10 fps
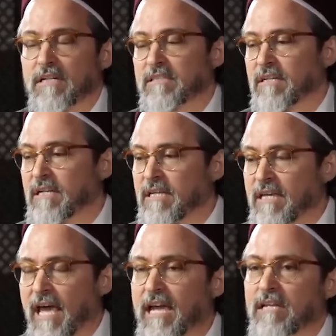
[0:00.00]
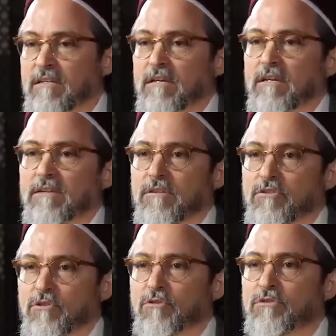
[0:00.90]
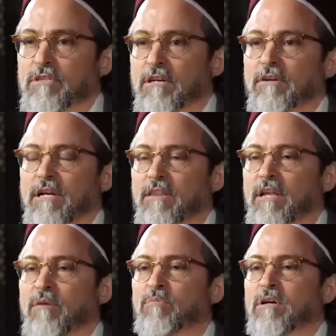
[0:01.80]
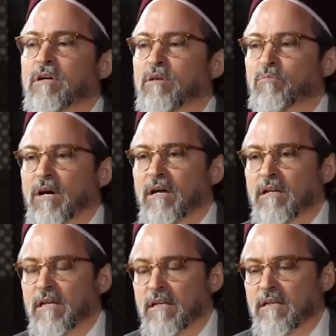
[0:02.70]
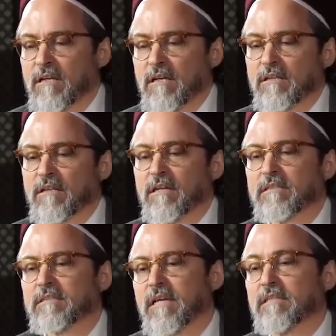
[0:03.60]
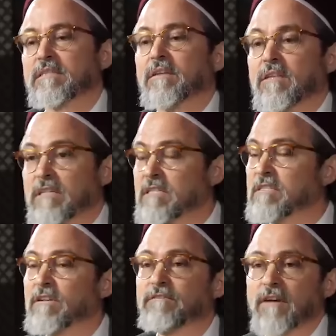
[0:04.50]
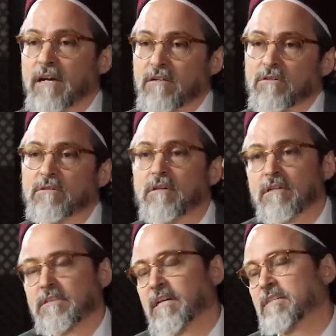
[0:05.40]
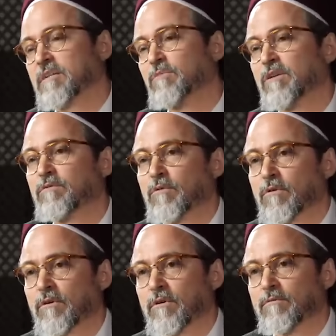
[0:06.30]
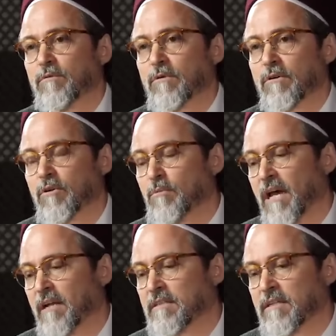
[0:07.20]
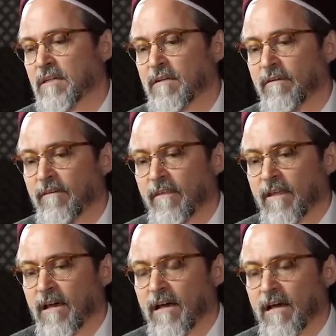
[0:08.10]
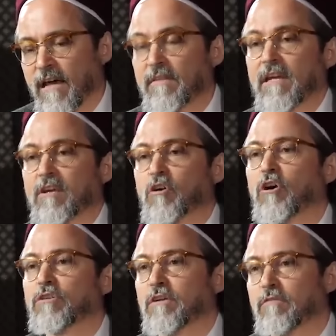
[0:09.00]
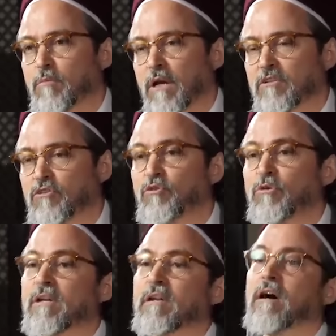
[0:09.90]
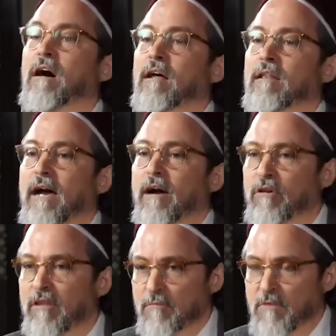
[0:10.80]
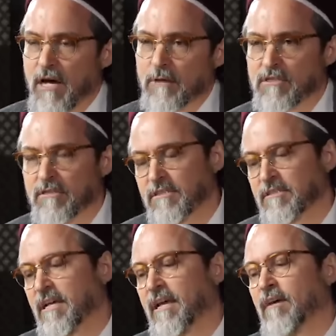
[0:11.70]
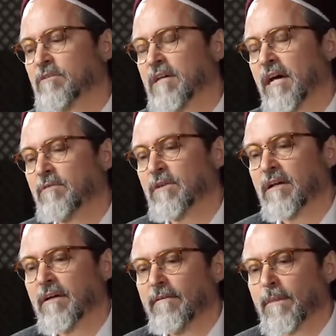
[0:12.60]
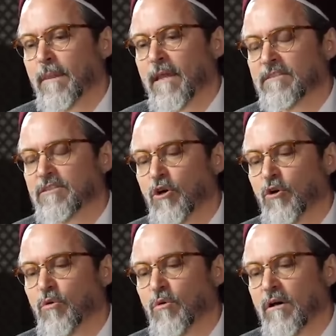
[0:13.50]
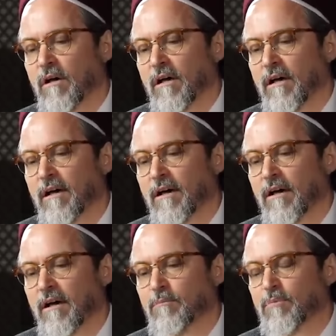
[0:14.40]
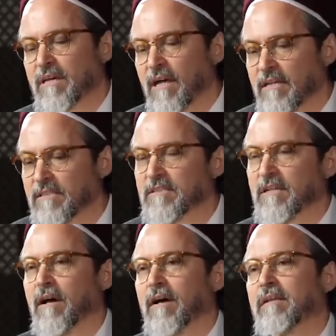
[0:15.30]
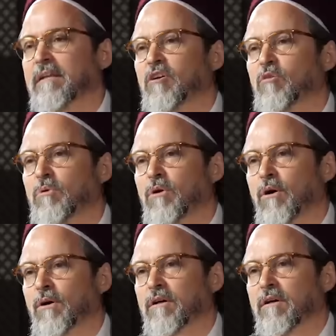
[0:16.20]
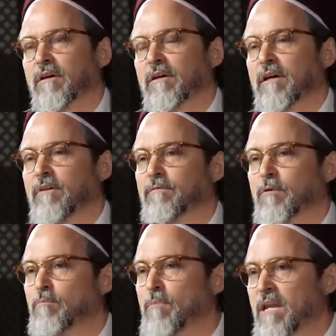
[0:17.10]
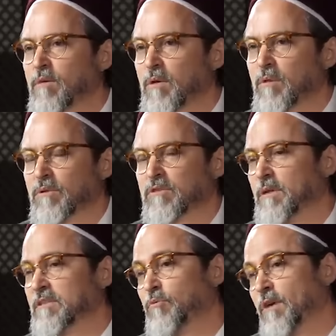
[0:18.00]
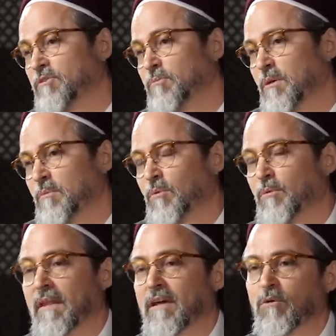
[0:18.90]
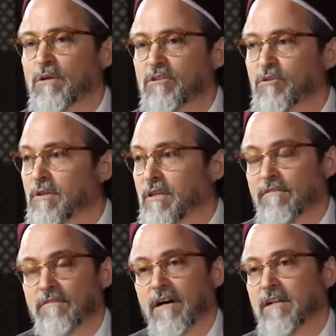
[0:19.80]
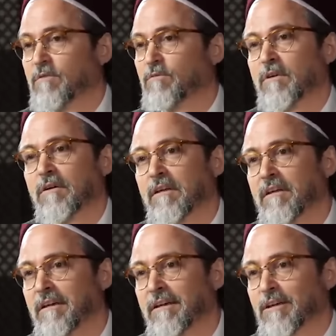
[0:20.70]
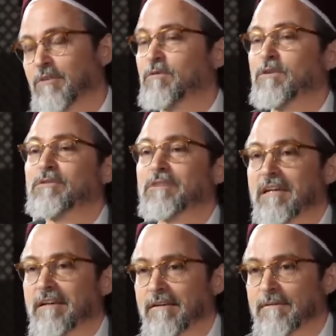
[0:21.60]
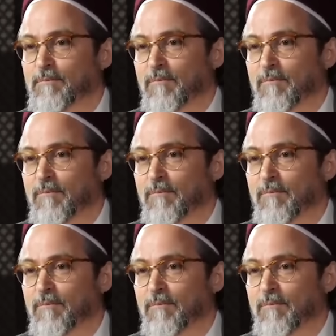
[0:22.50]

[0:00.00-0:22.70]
It doesn't negate the truths that are in them, but it says that this is the final testament for humanity. And then it calls everybody to it, allowing them the option to stay outside of it. So because it's a nonlinear book, for many people, especially Western people, when they go into it, they find it very confusing.